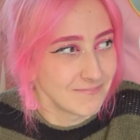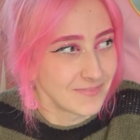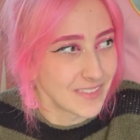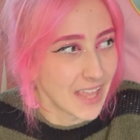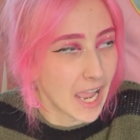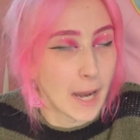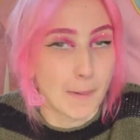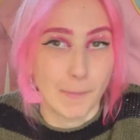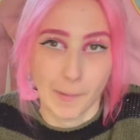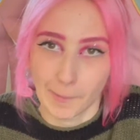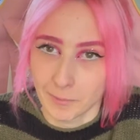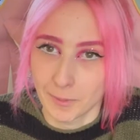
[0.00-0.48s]
I
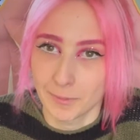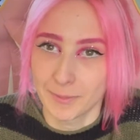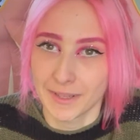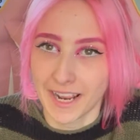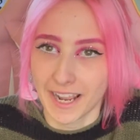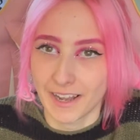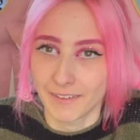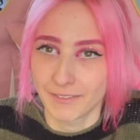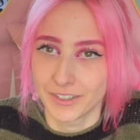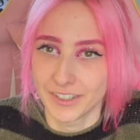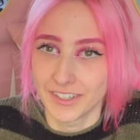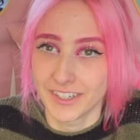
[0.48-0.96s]
probably
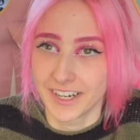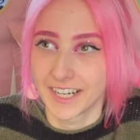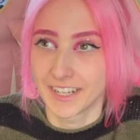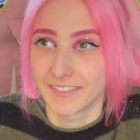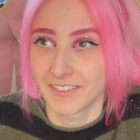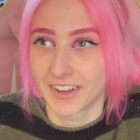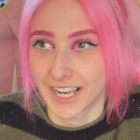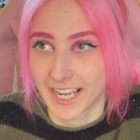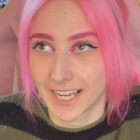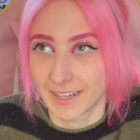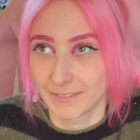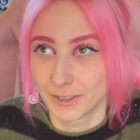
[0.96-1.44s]
haven't, and if I
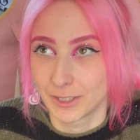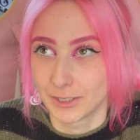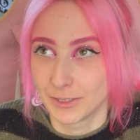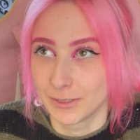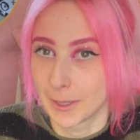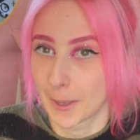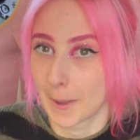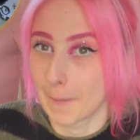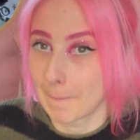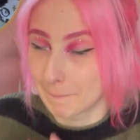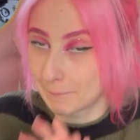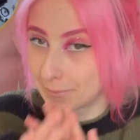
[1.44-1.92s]
haven't,
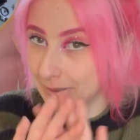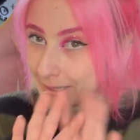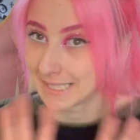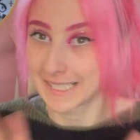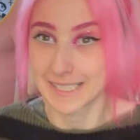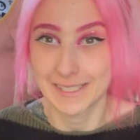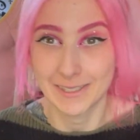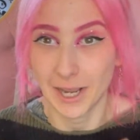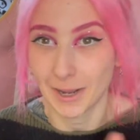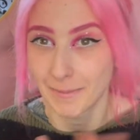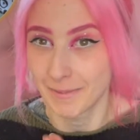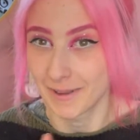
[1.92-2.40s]
please
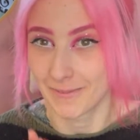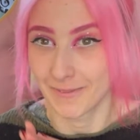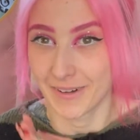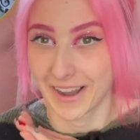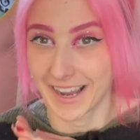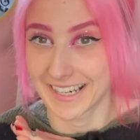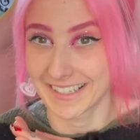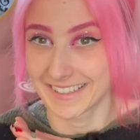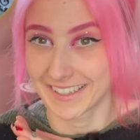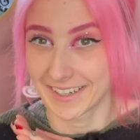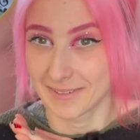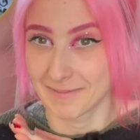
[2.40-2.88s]
comment what I
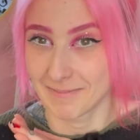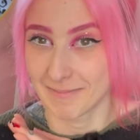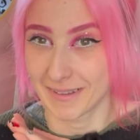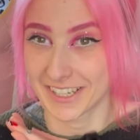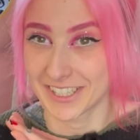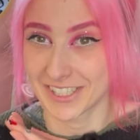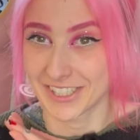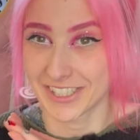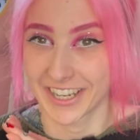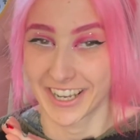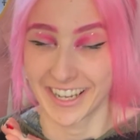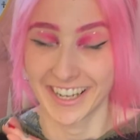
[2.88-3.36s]
didn't
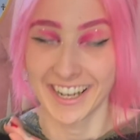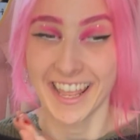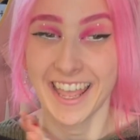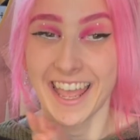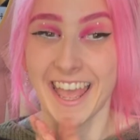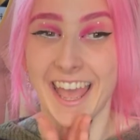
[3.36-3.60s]
mention,